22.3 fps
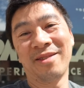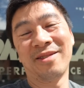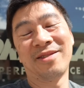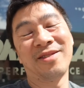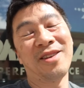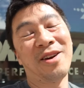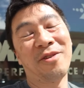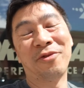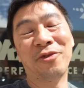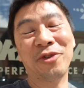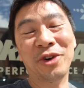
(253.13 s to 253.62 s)
It's
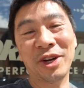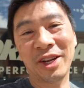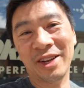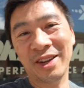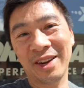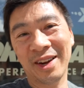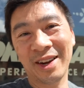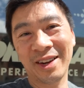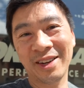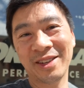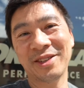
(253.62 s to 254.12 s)
not free,
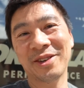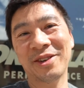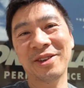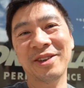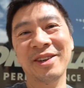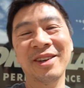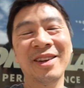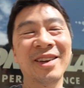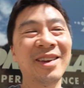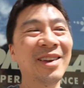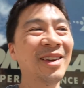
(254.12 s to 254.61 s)
you guys. So
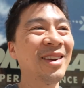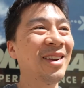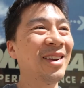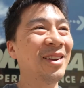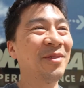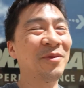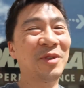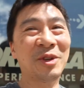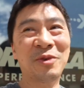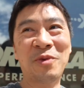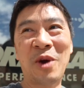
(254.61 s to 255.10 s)

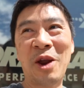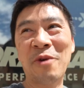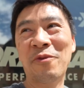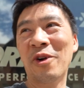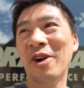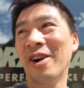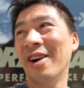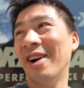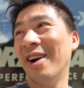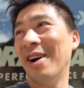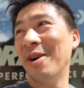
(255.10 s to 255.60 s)
just waiting
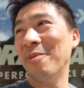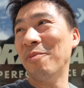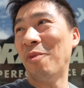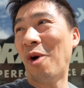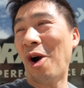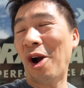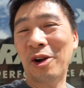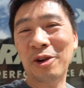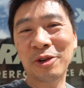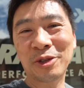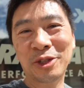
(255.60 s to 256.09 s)
for uh,
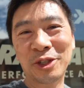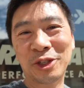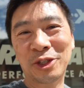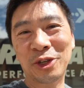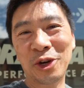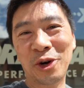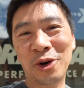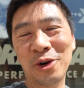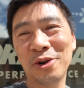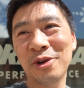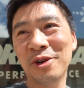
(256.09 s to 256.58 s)
Marcos to
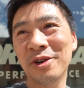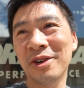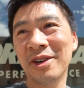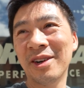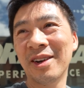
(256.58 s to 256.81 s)
show.